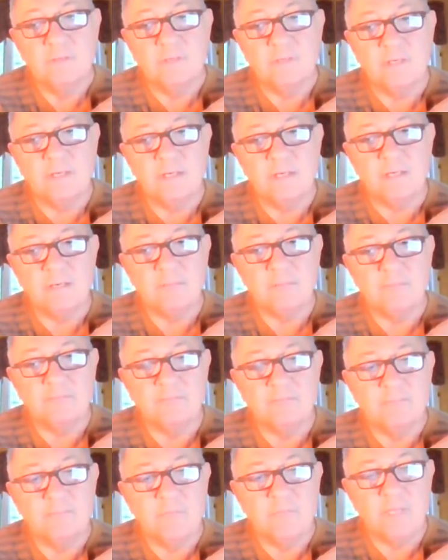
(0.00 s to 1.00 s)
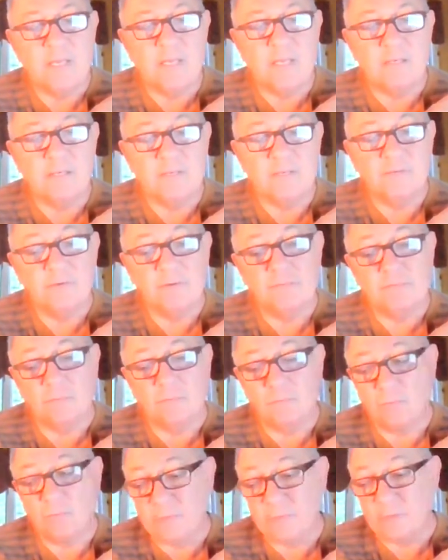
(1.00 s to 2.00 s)
And it showed
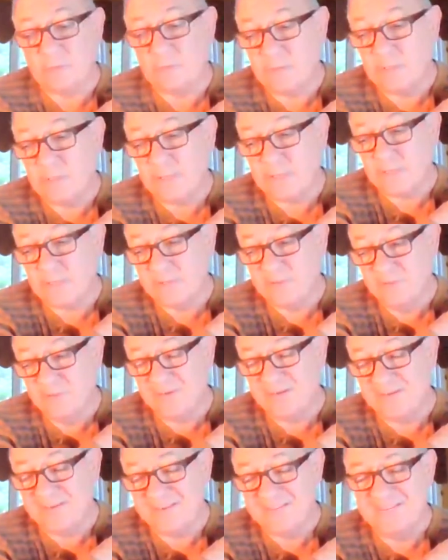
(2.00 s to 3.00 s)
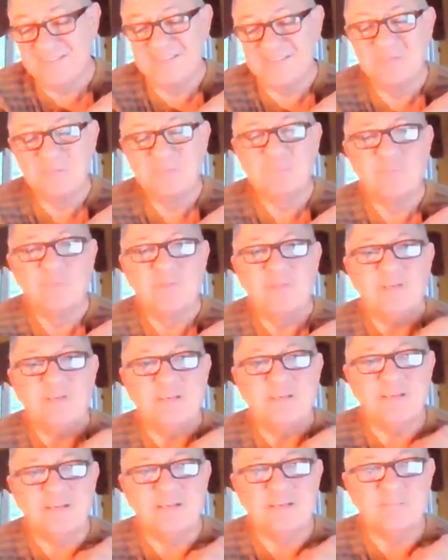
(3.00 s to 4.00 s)
some really good things.
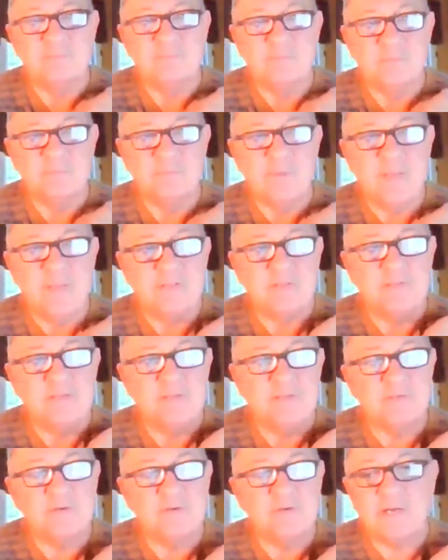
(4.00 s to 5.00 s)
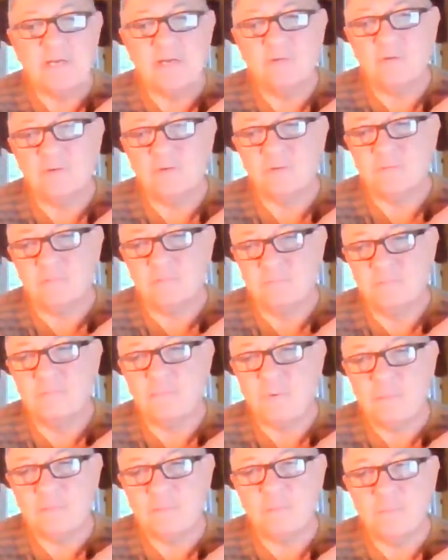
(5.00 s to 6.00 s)
Bad as things are now, they're
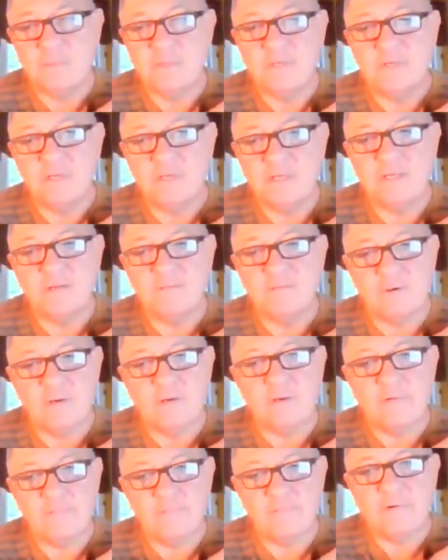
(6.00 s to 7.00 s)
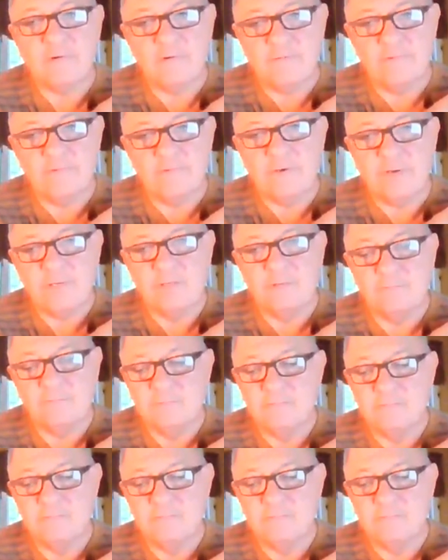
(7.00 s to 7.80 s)
probably going to get very, very, very